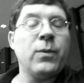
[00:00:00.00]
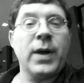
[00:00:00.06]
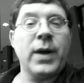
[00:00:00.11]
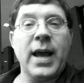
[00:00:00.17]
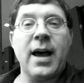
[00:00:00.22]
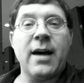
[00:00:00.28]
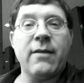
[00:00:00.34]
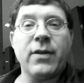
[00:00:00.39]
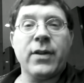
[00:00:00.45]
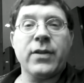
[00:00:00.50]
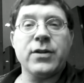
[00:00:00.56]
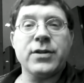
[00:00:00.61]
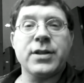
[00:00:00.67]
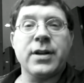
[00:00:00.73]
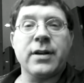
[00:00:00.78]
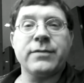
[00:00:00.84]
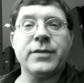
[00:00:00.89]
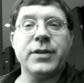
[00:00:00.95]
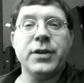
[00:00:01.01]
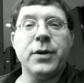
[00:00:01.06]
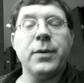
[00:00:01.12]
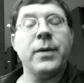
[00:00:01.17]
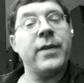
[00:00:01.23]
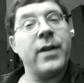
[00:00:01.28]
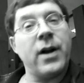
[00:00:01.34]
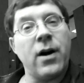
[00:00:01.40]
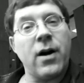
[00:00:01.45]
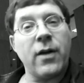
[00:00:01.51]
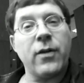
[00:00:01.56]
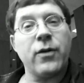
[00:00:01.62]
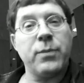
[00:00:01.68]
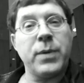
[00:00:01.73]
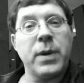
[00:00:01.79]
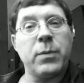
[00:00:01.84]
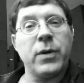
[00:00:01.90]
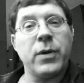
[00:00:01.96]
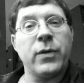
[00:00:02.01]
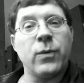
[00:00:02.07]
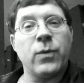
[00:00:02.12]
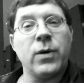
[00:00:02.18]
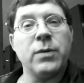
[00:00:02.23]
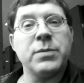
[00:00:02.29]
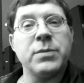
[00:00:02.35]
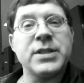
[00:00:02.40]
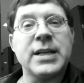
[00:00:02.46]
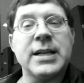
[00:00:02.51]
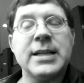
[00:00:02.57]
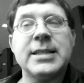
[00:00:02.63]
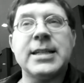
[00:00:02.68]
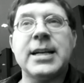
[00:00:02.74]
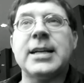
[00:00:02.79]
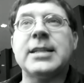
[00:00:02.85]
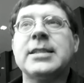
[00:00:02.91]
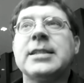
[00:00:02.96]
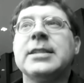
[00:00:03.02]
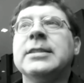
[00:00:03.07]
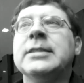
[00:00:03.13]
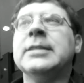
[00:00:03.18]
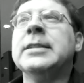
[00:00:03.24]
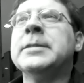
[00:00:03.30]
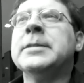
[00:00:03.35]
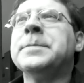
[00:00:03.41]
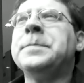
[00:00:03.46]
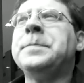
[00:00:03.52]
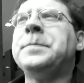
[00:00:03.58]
when we have other stuff to do and there are other people in the world besides us.